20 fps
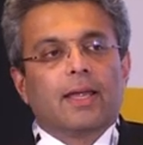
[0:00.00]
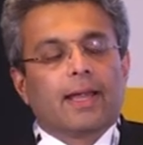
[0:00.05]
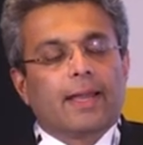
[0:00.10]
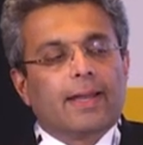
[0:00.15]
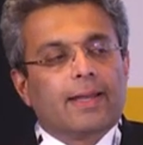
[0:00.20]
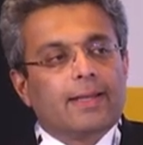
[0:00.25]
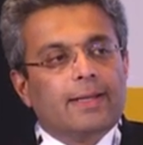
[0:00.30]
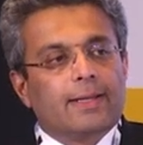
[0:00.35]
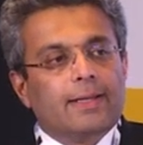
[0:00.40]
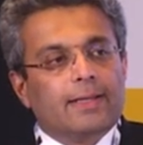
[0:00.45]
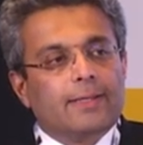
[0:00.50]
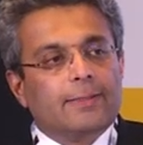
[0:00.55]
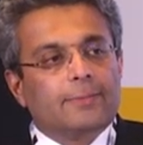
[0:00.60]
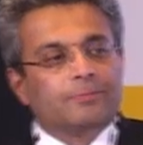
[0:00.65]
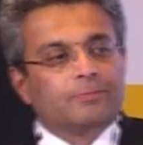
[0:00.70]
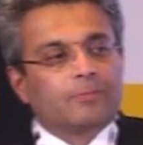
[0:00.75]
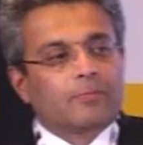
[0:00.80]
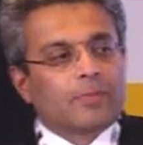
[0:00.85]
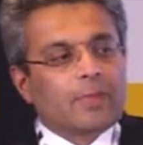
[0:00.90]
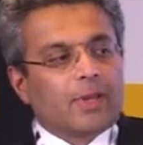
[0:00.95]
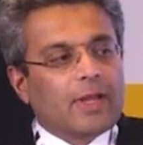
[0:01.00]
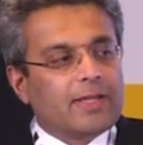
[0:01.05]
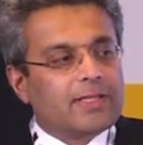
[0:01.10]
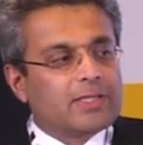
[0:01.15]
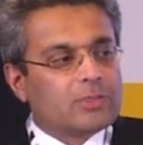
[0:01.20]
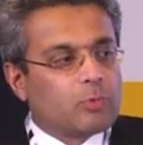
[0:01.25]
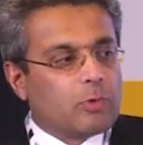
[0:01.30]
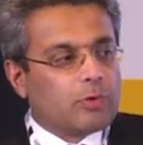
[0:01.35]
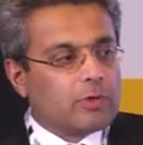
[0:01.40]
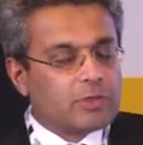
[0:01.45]
And I
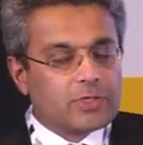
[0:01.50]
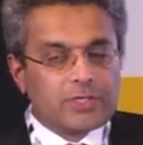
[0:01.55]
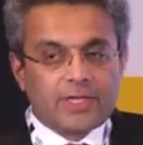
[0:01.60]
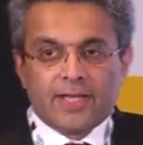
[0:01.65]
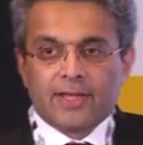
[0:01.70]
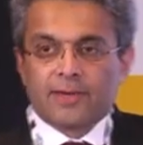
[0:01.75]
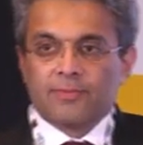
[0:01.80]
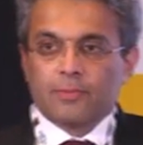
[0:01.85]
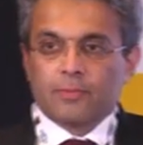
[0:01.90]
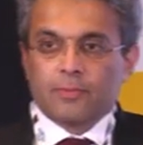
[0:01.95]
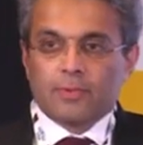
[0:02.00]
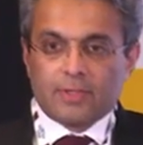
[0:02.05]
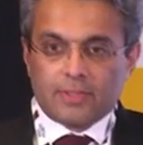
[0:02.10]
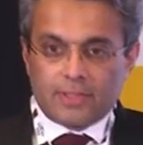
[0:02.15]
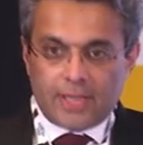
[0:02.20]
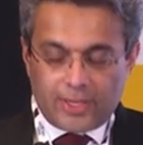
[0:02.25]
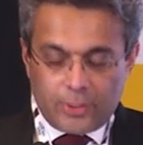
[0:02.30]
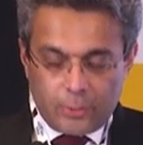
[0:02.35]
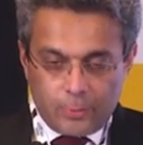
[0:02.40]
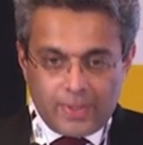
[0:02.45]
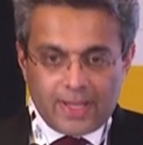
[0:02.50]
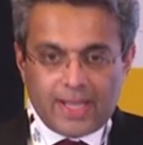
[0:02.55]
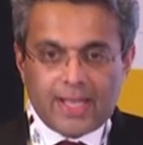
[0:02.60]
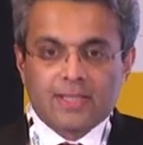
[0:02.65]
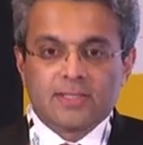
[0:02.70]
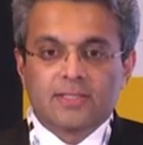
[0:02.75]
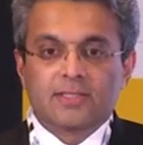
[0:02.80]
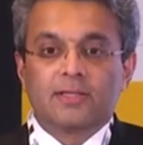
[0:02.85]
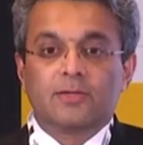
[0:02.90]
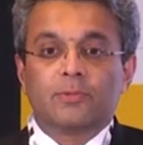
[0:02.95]
just wanted to share, like you
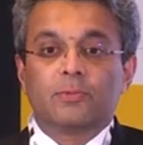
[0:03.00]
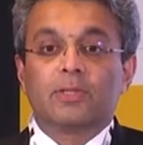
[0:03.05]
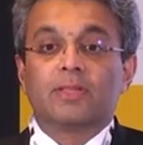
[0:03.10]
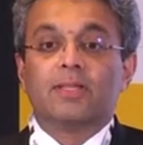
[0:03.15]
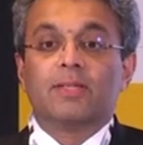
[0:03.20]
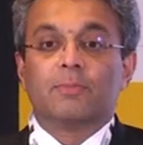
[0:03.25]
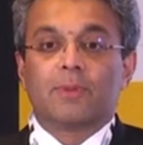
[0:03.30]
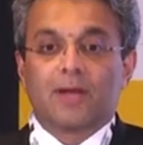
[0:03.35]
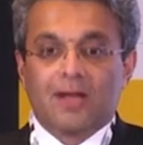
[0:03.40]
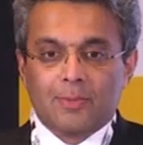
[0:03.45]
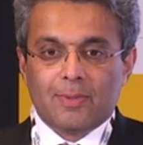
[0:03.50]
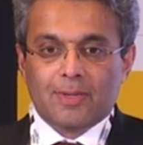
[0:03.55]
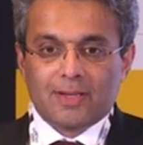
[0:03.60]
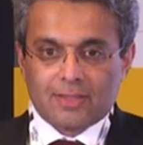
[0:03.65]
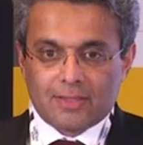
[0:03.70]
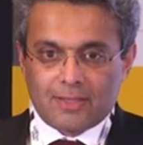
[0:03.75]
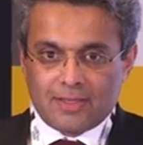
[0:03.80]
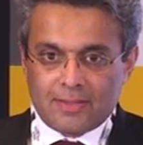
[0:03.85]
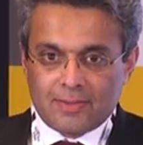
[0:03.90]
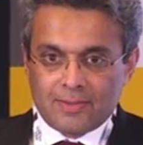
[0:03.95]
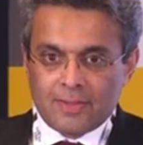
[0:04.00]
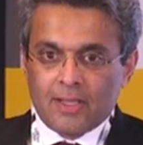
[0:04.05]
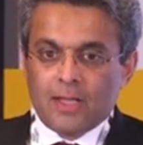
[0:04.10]
began, sir, with the Mahabharata.